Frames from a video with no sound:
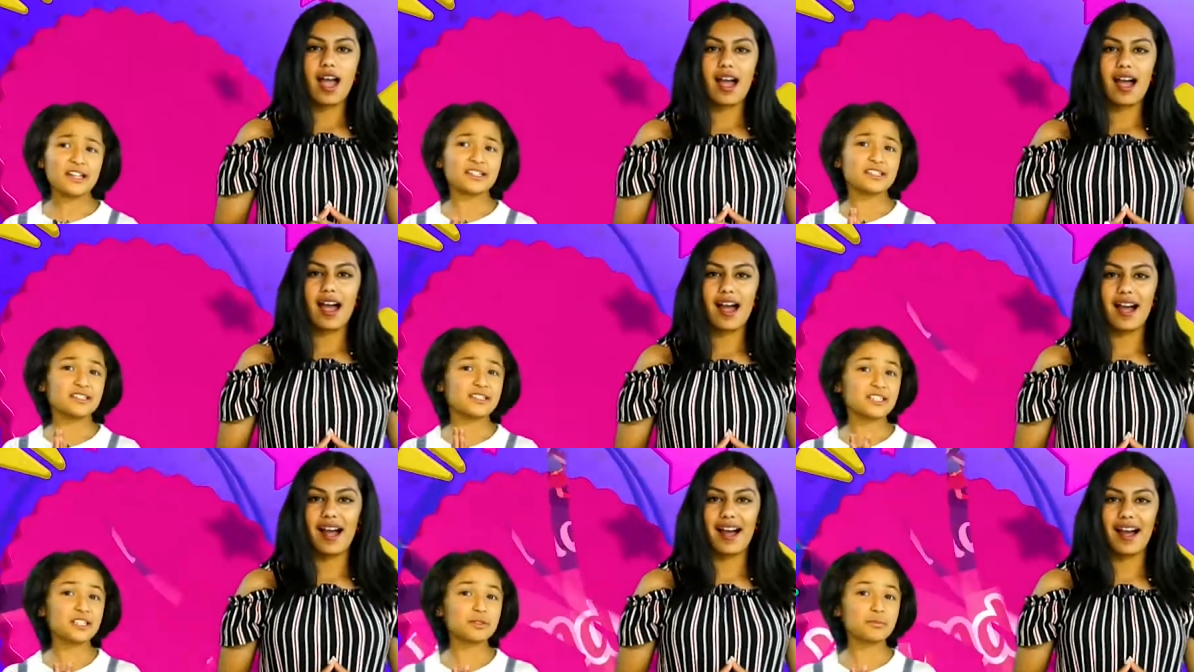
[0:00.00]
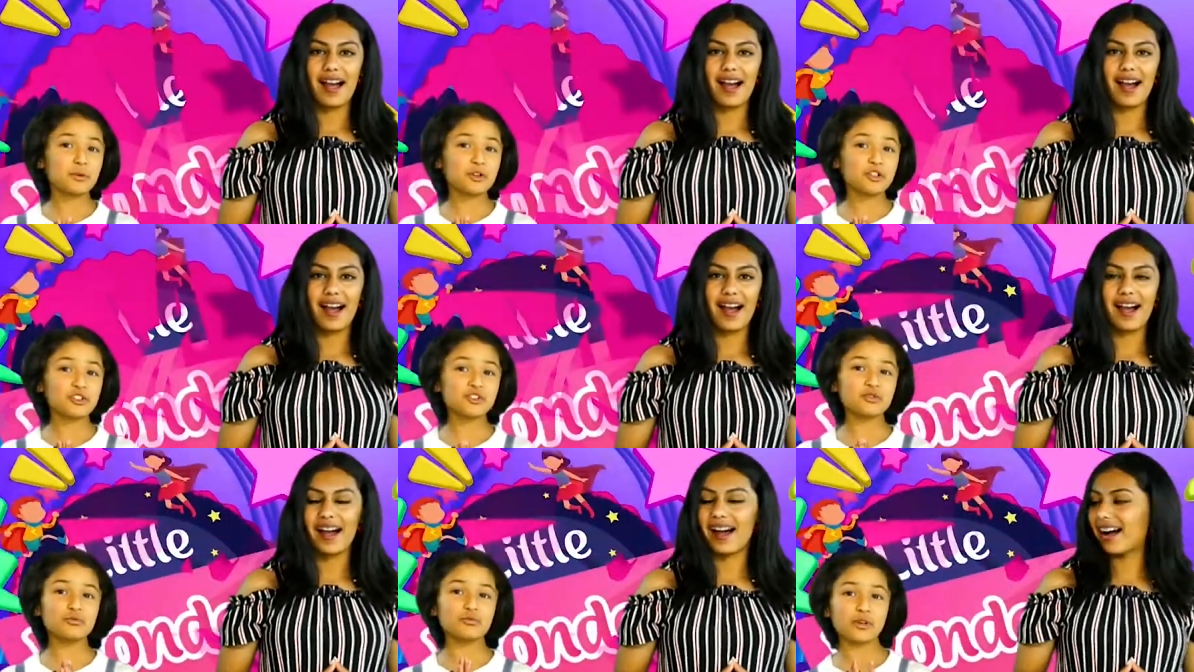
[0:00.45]
Speaker 1: this
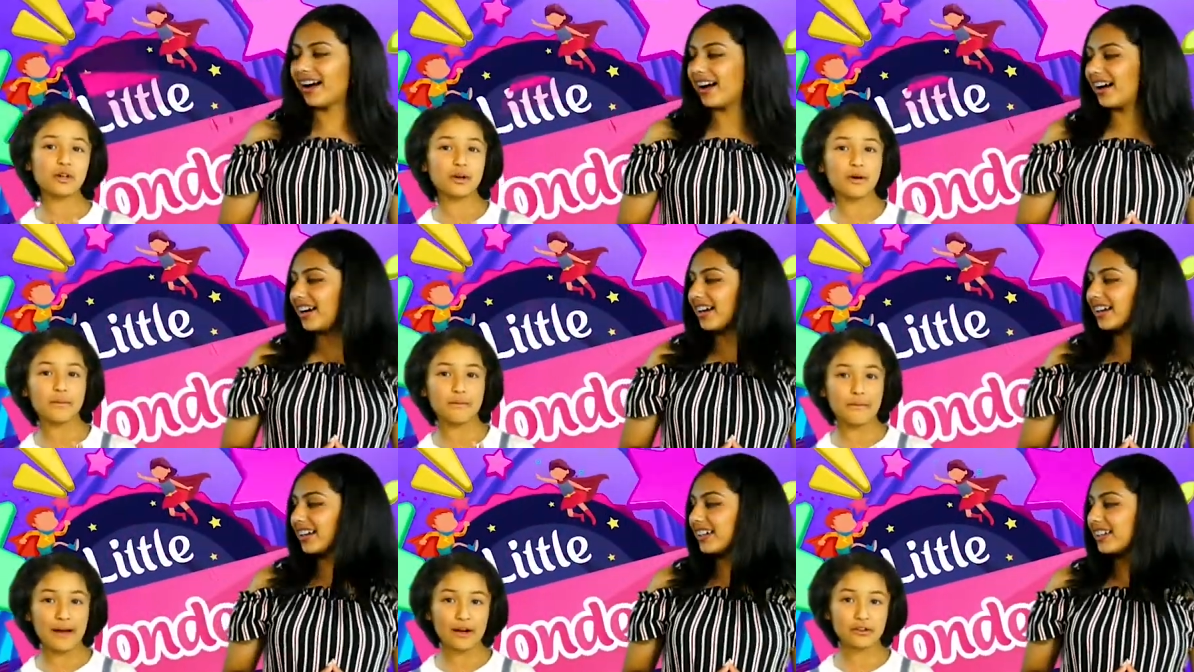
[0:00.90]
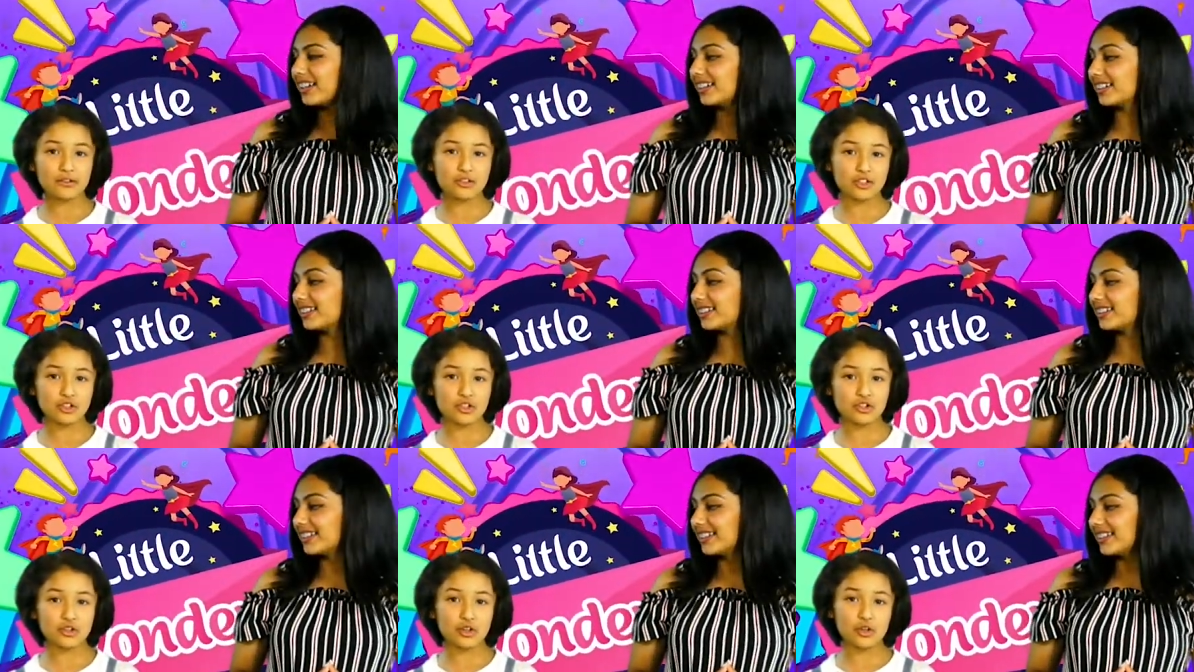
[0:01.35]
person we're about
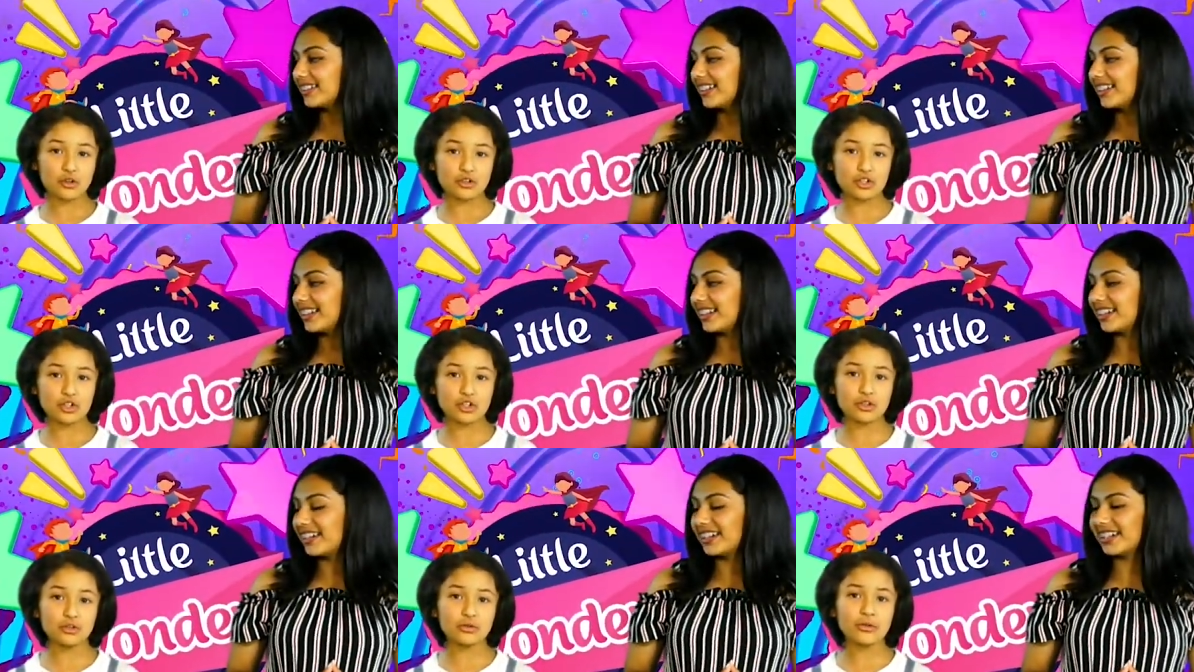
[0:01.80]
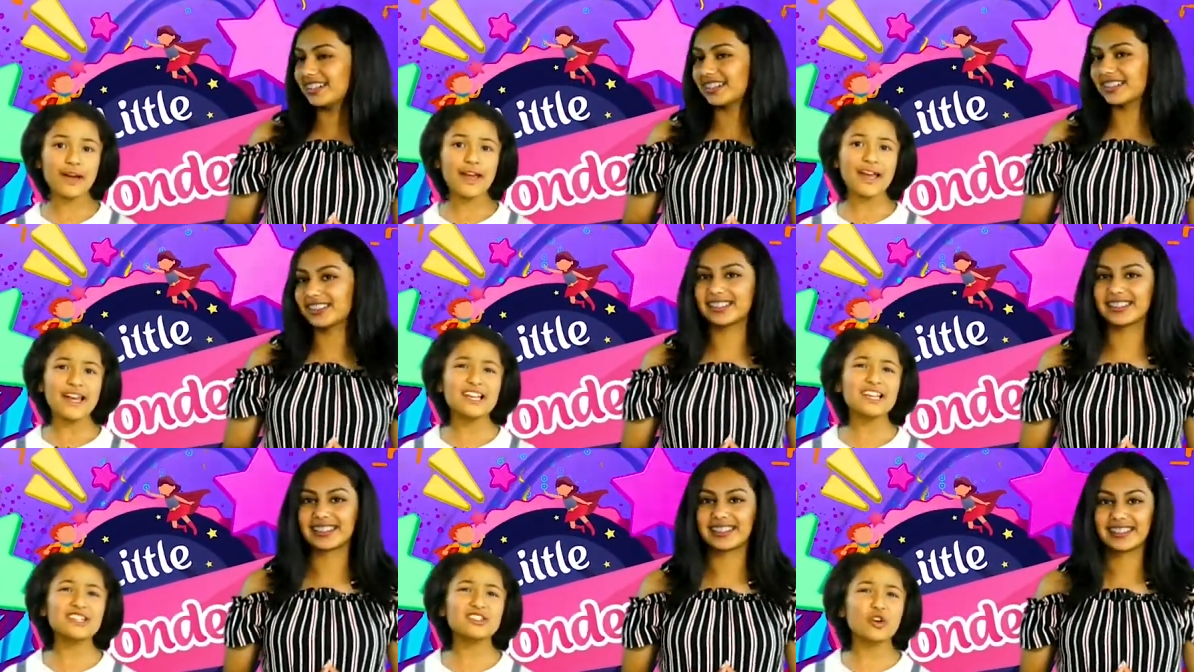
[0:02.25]
to show to you
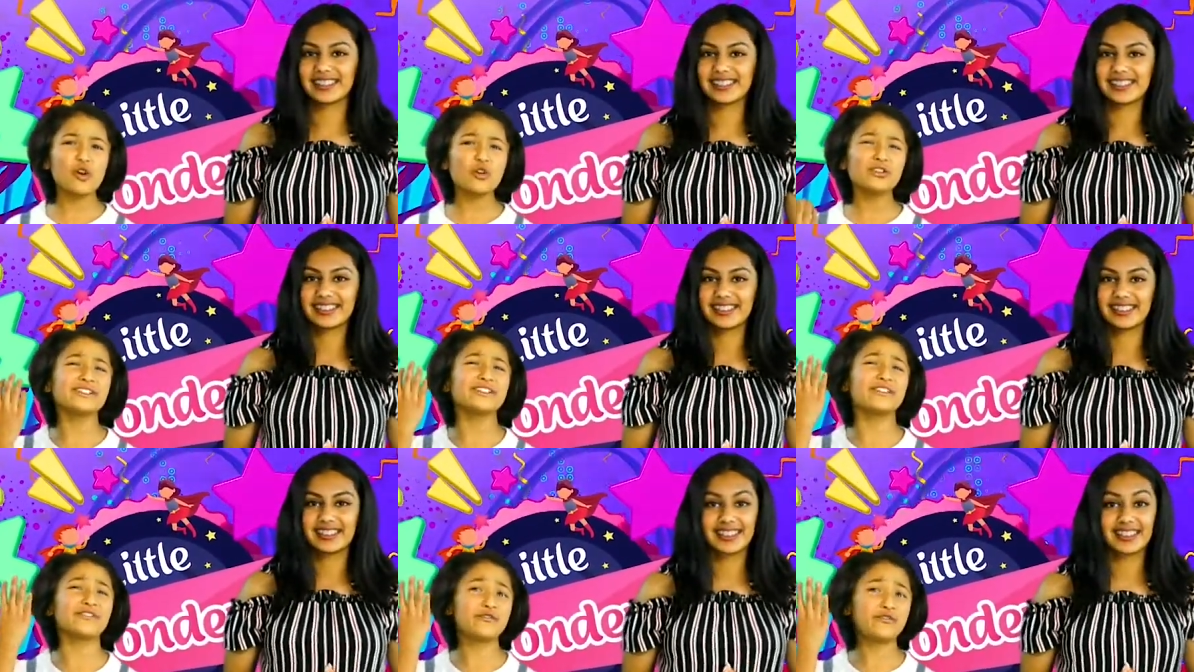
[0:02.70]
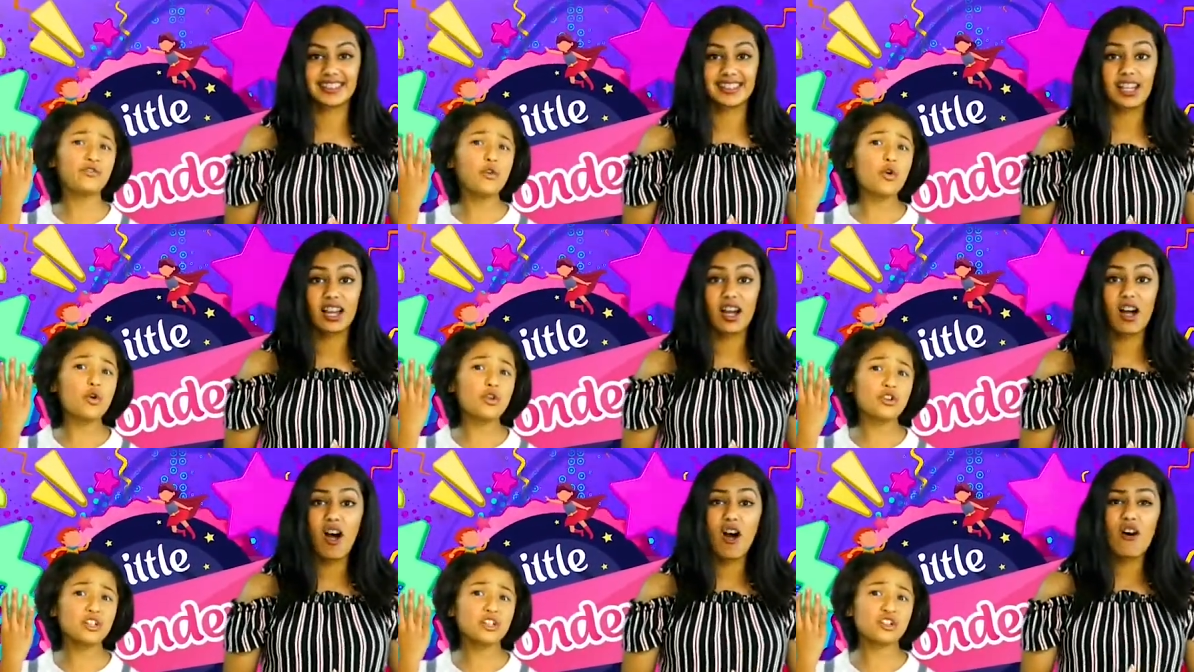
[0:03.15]
is only
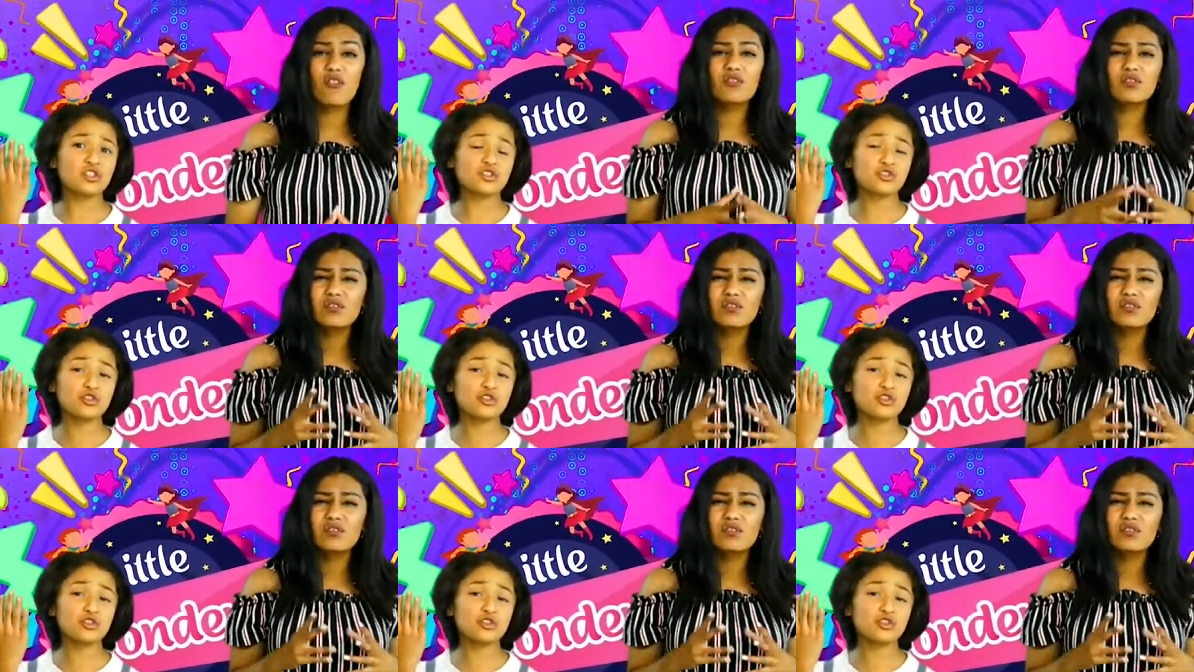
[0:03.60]
four years